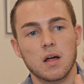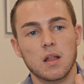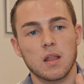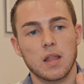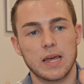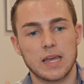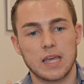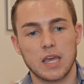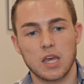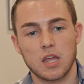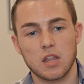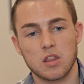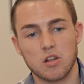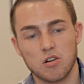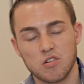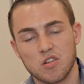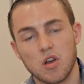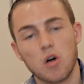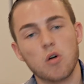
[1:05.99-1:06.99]
Like,
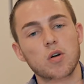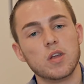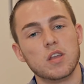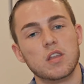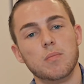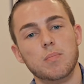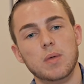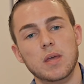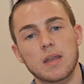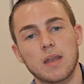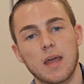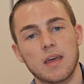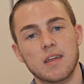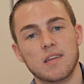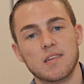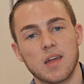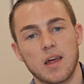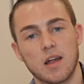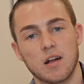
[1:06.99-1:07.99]
there's going to be
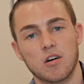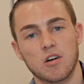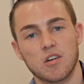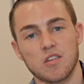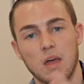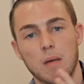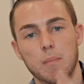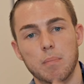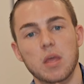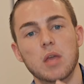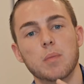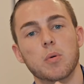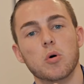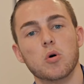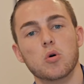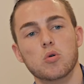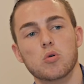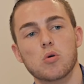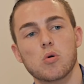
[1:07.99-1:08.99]
naysayers and people
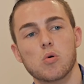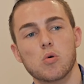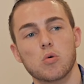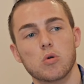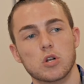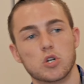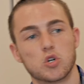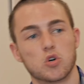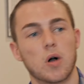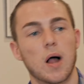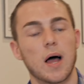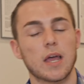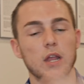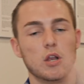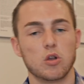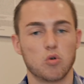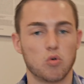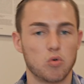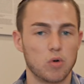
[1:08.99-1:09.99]
who try
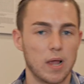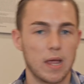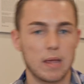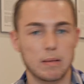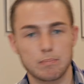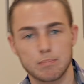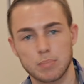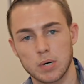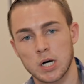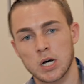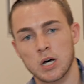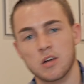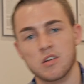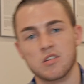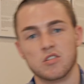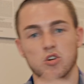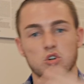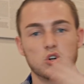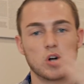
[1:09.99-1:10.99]
and create
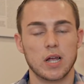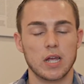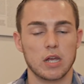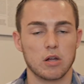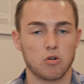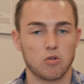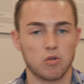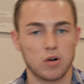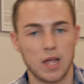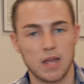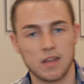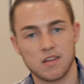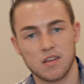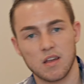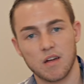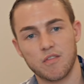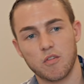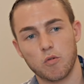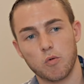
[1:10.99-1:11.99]
buzz or try and create
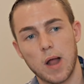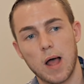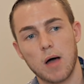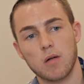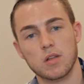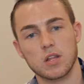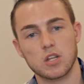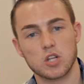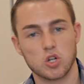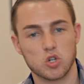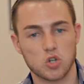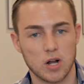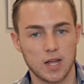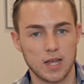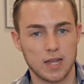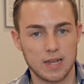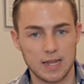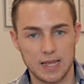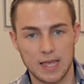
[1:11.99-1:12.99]
stuff around it to try
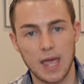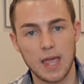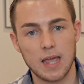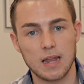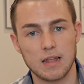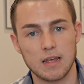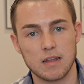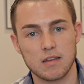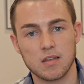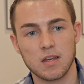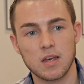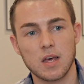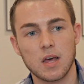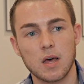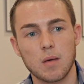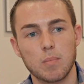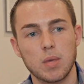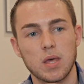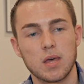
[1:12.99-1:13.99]
and negate it,
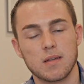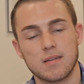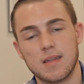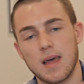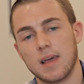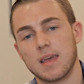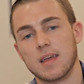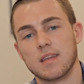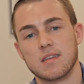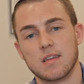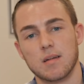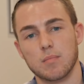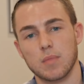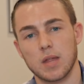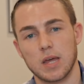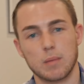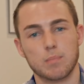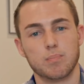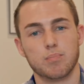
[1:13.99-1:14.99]
because that gets them
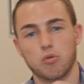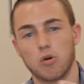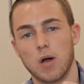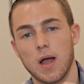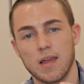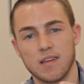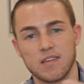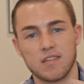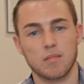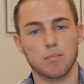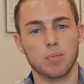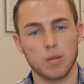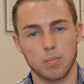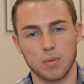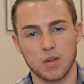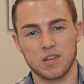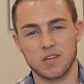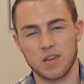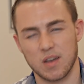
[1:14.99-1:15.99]
like press and
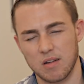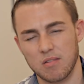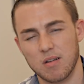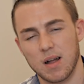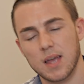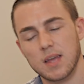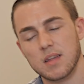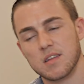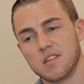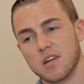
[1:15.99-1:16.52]
publicity, right?